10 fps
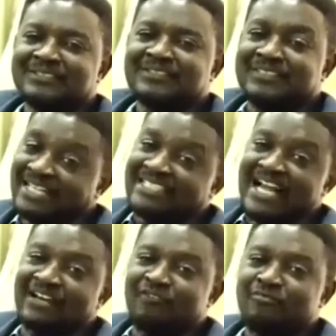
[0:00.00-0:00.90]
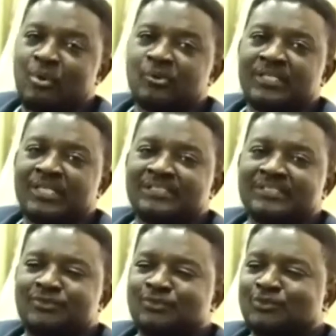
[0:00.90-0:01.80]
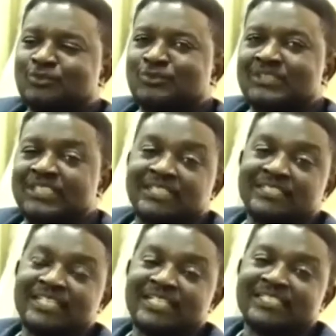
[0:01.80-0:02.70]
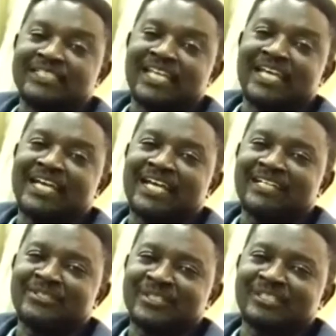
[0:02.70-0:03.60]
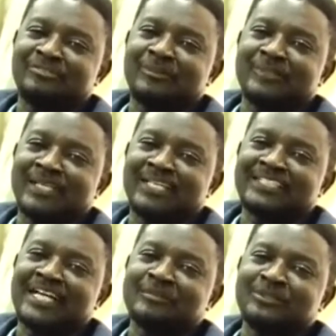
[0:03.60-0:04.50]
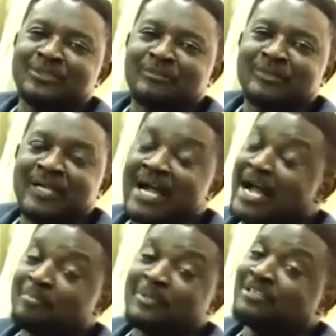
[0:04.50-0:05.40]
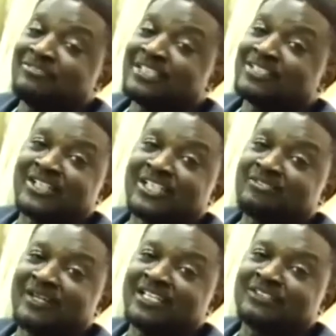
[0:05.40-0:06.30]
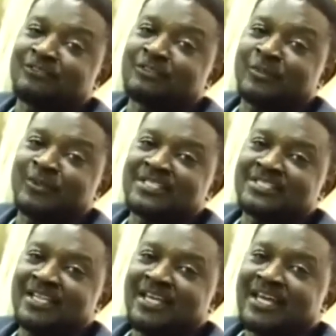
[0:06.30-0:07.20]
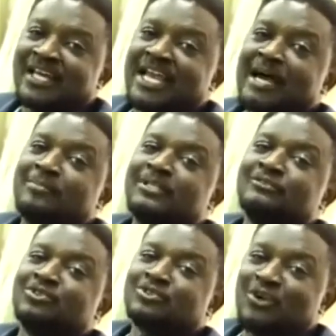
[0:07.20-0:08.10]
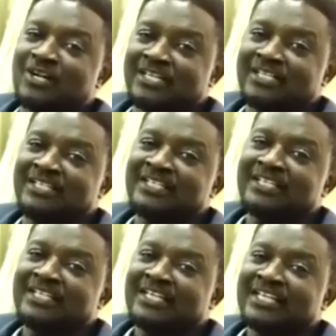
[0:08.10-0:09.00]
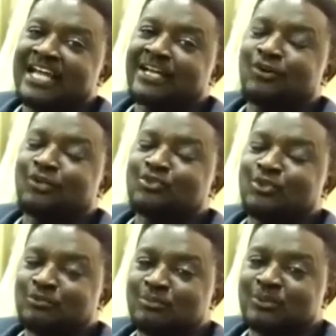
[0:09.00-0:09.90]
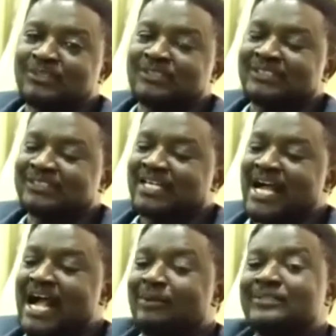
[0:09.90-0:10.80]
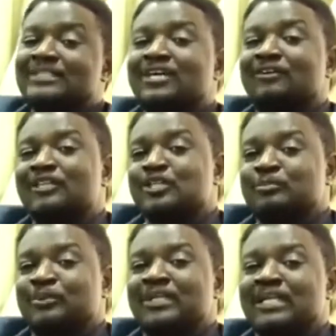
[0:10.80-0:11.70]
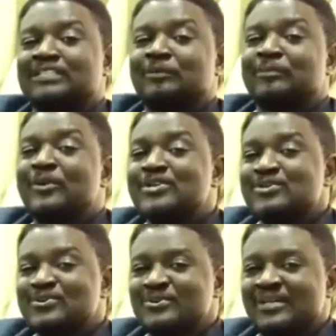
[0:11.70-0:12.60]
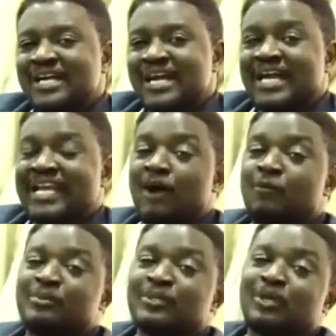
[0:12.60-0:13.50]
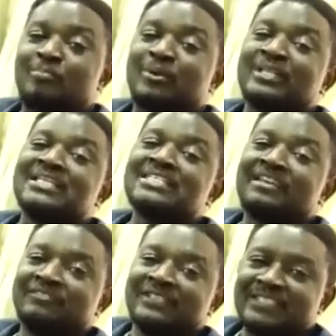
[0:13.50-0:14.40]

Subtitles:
That kind of boldness to decree and declare, I took it from the late Archbishop. I believe in the transference of spirits, and I believe strongly, like God told Moses, I will take up the spirit that is upon you, and I will put it upon the 70.